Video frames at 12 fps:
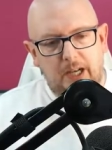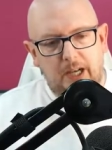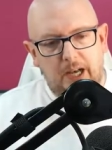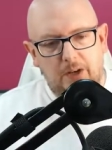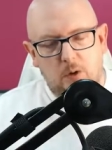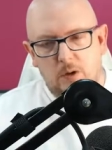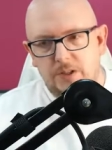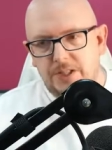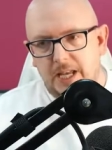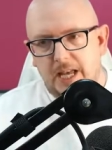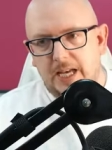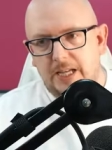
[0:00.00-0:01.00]
and all they
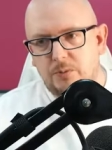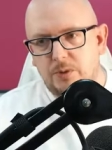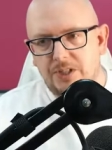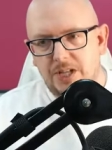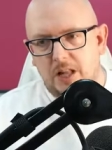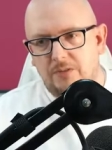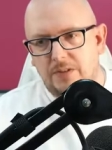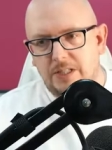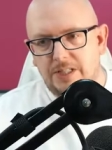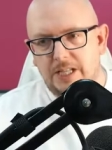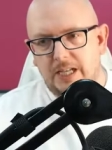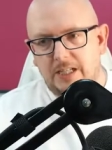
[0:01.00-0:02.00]
had was selfie
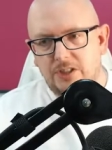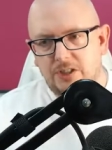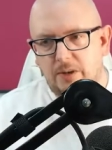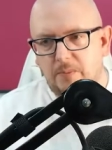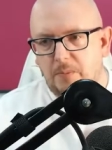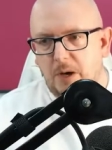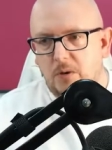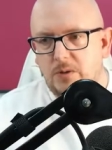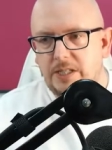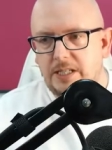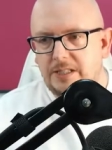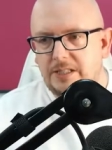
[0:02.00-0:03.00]
sticks doing
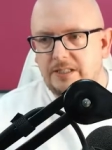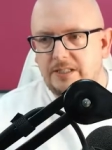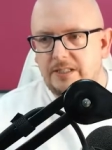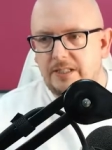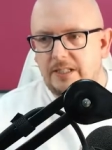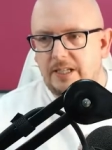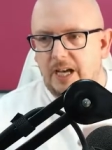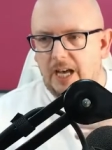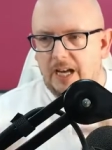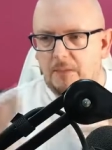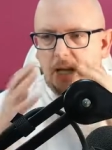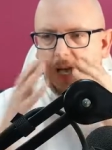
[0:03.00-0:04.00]
poses. And
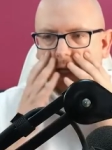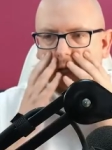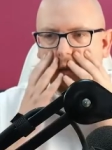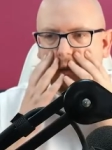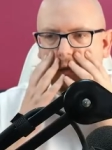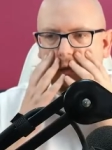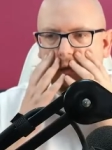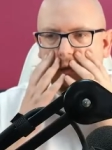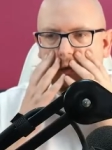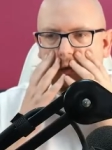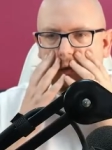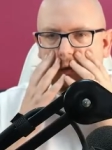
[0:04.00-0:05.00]
I'm like,
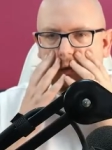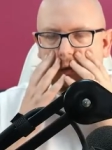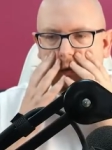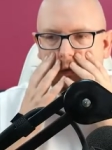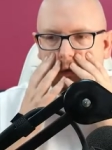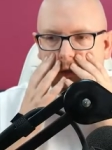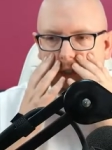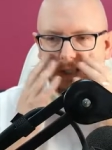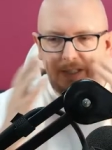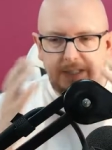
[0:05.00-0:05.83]
is